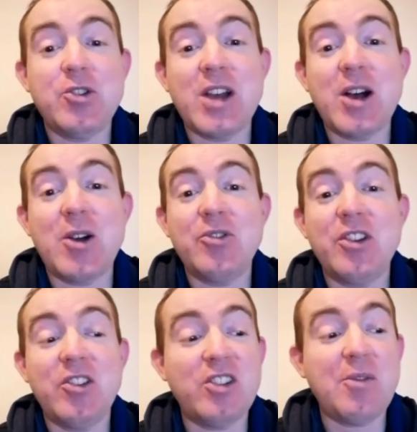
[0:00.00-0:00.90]

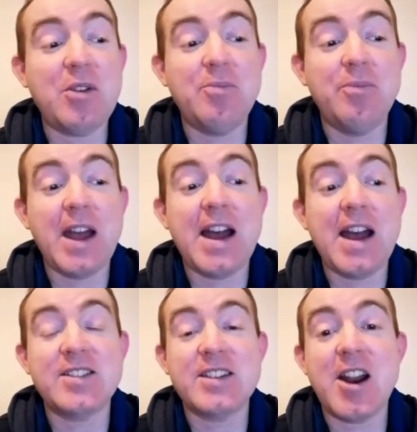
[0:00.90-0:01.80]
2007, uh,
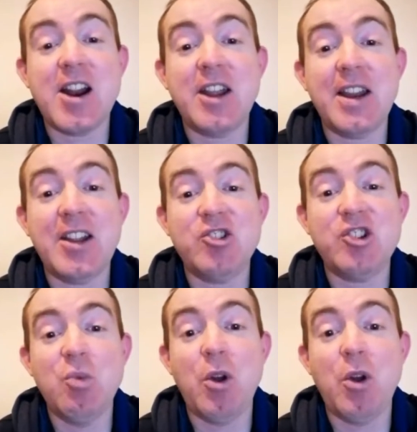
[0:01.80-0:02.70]
Stargate
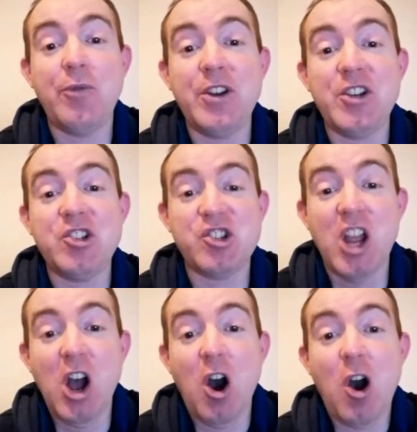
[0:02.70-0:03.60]
SG1 finished
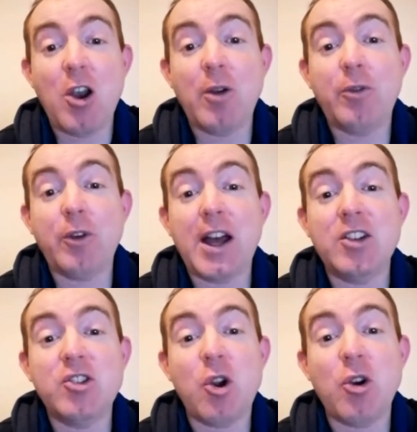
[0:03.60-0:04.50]
all of uh,
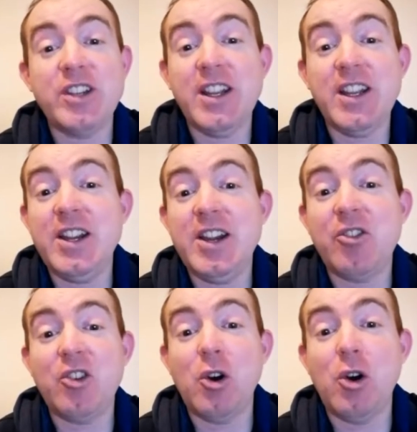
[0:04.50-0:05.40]
13
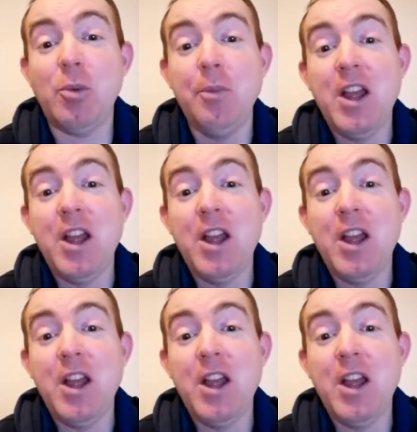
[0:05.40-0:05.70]
years ago.